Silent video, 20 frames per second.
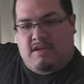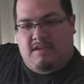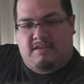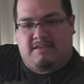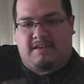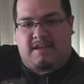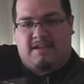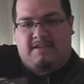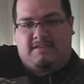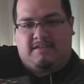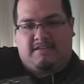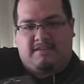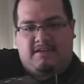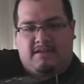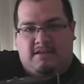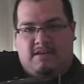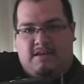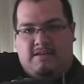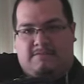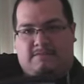it
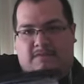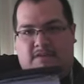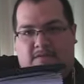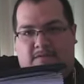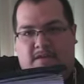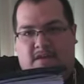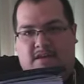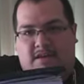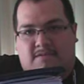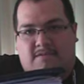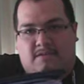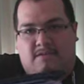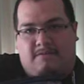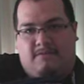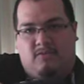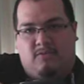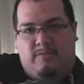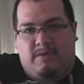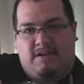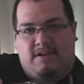tends, if I give it
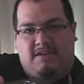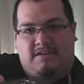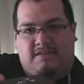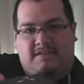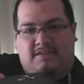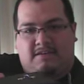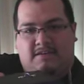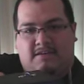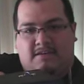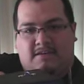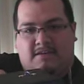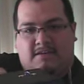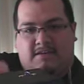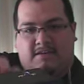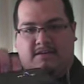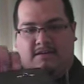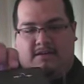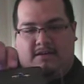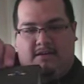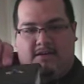a few minutes,
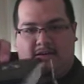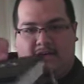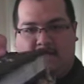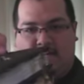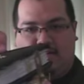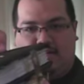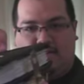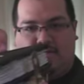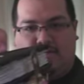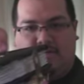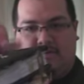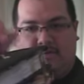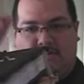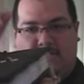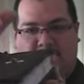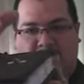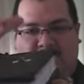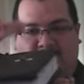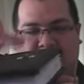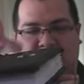you'll
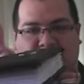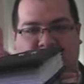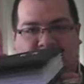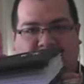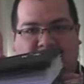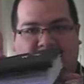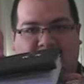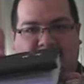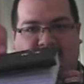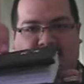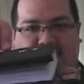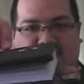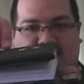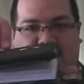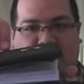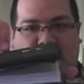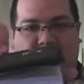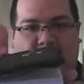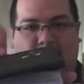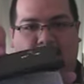notice that
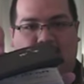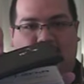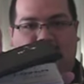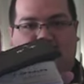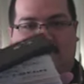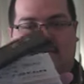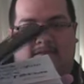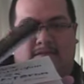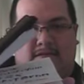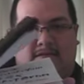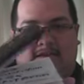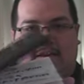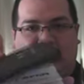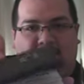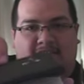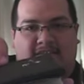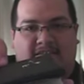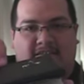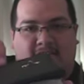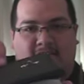
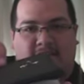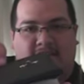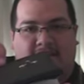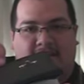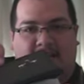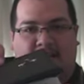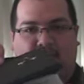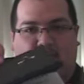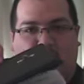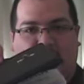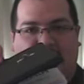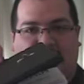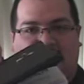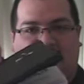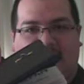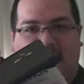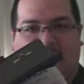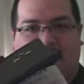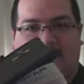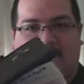it kind of
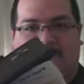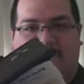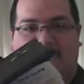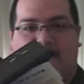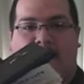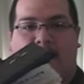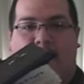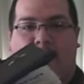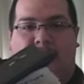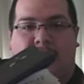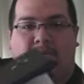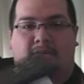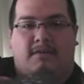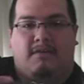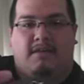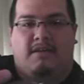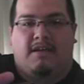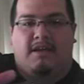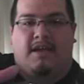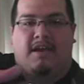wants to lift up.
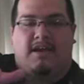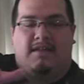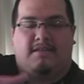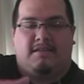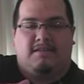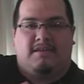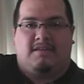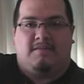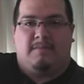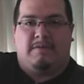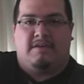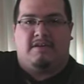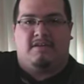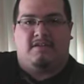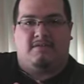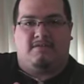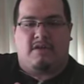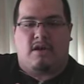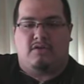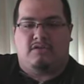And I think that's
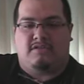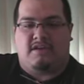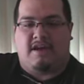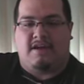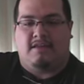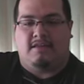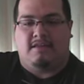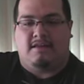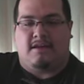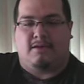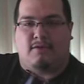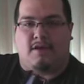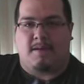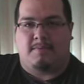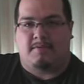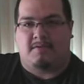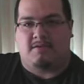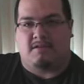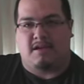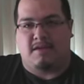because of how tightly I
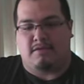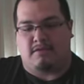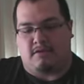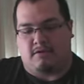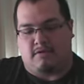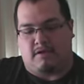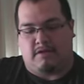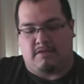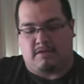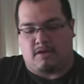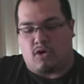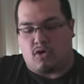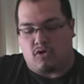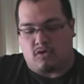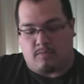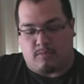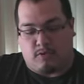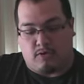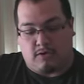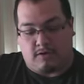wrapped the leather around the
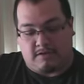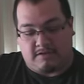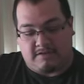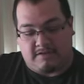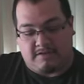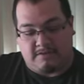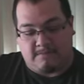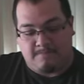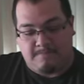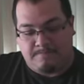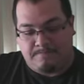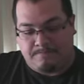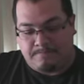oak boards.